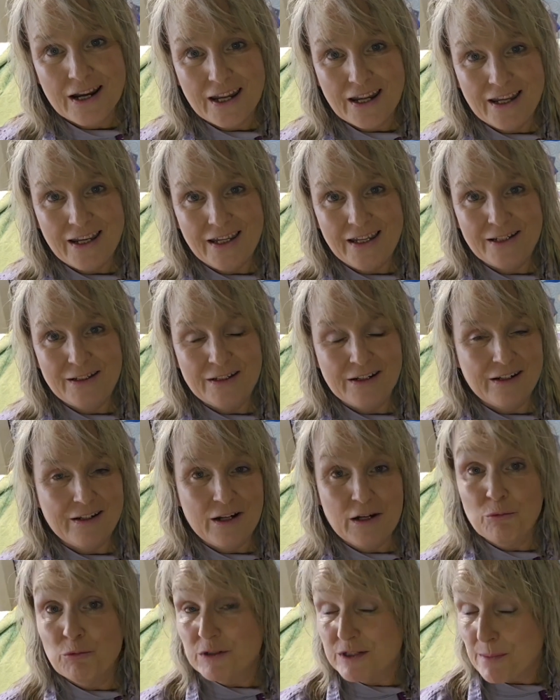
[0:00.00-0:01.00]
It
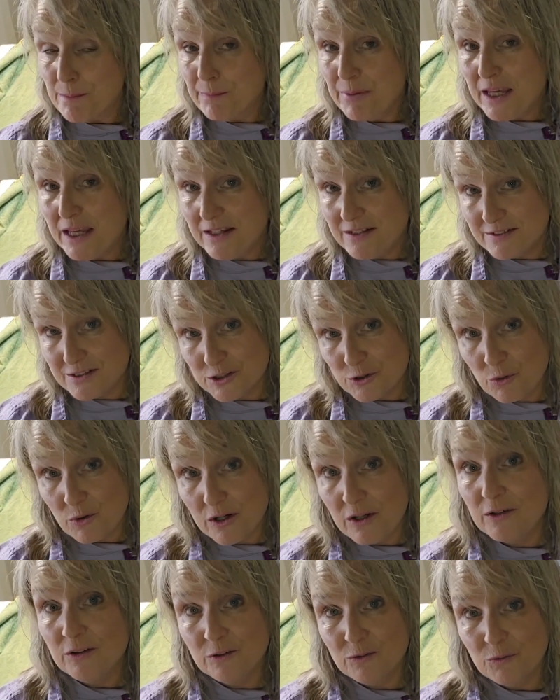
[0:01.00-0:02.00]
was a pieced
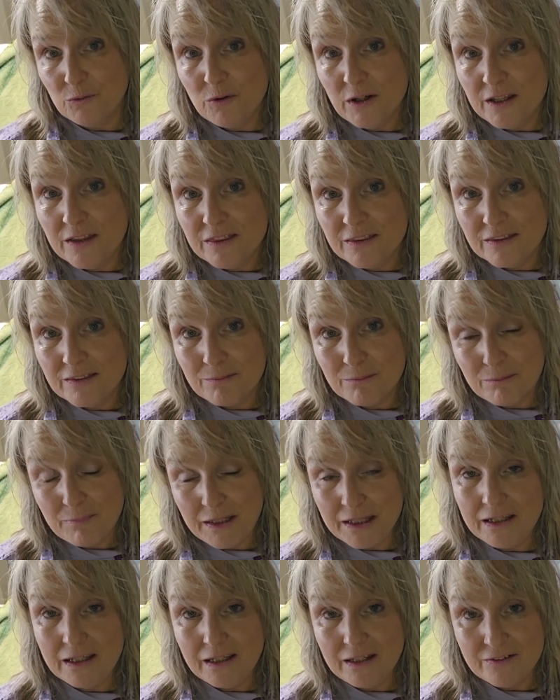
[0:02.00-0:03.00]
quilt with
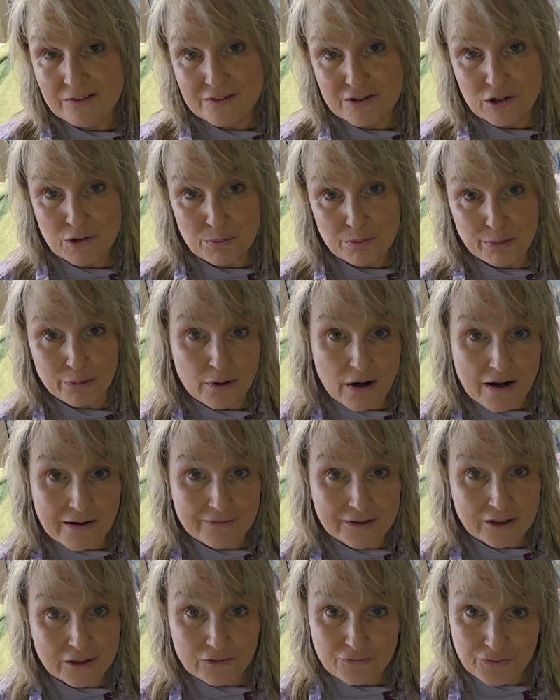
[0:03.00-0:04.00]
Minky, so
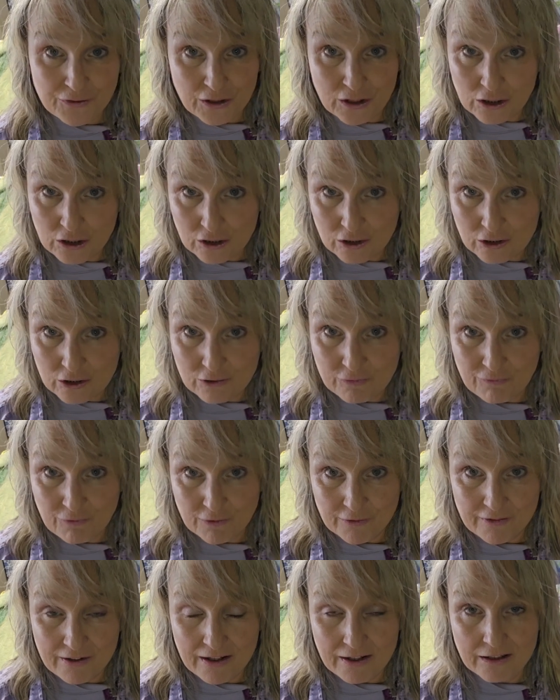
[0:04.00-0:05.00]
bravo for her for
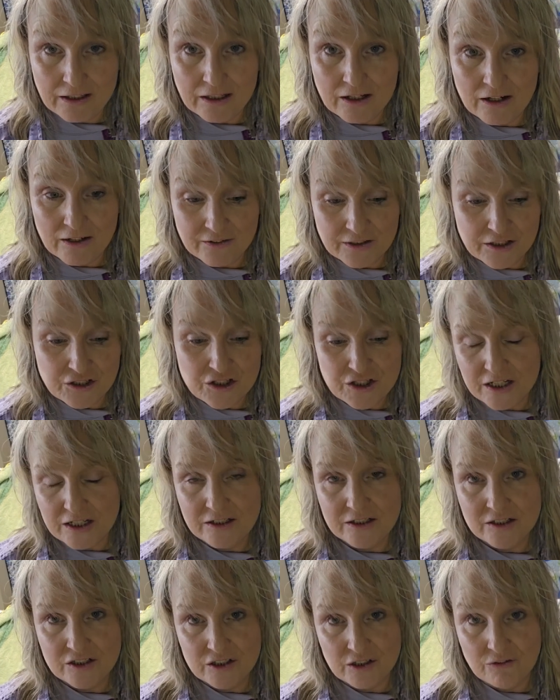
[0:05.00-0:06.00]
taking on the
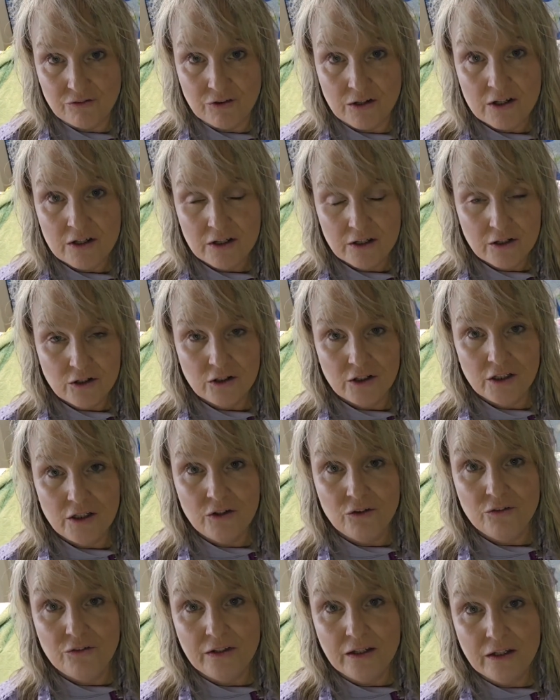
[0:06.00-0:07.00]
challenge of
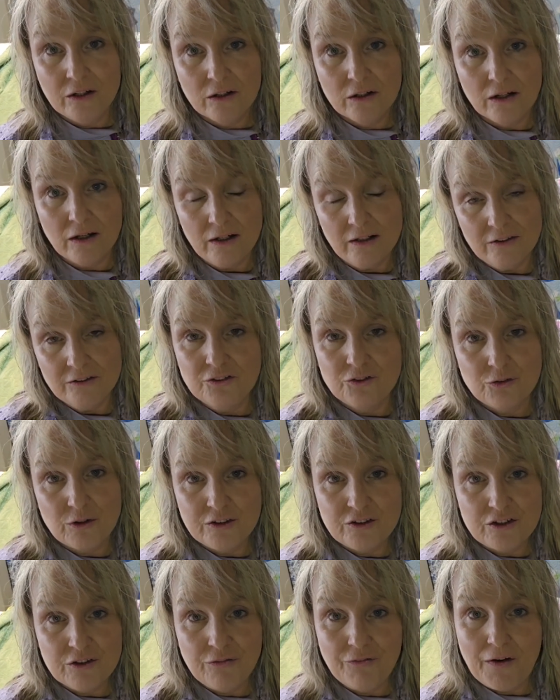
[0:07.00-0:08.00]
using
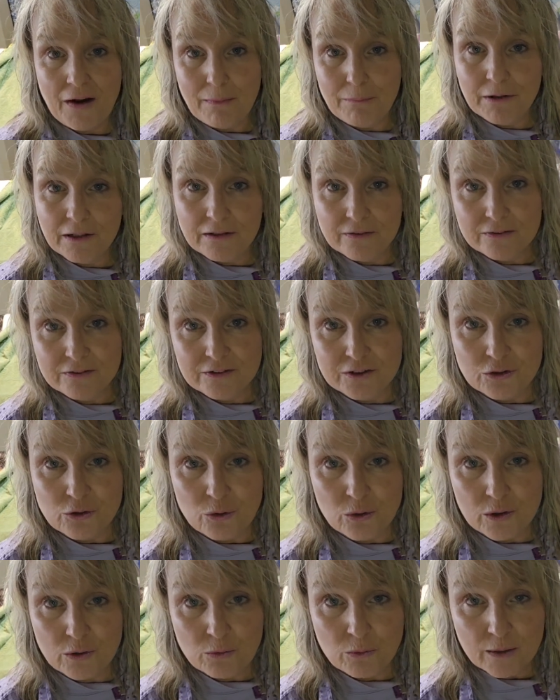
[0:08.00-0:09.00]
stretchy fabrics to
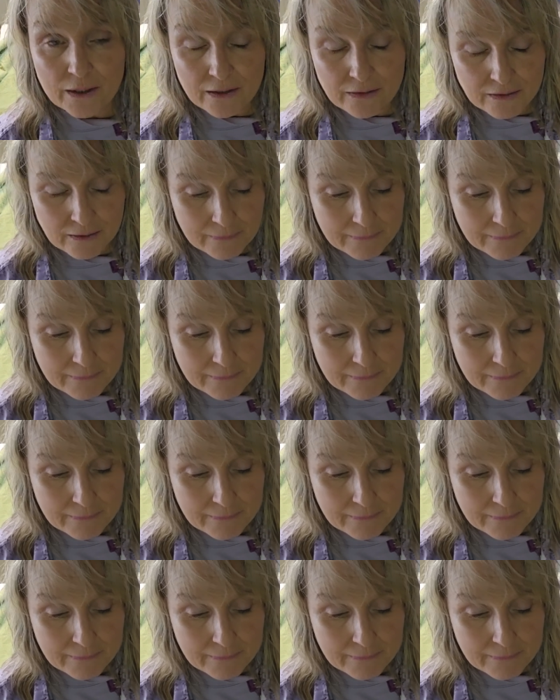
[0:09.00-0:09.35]
quilt with.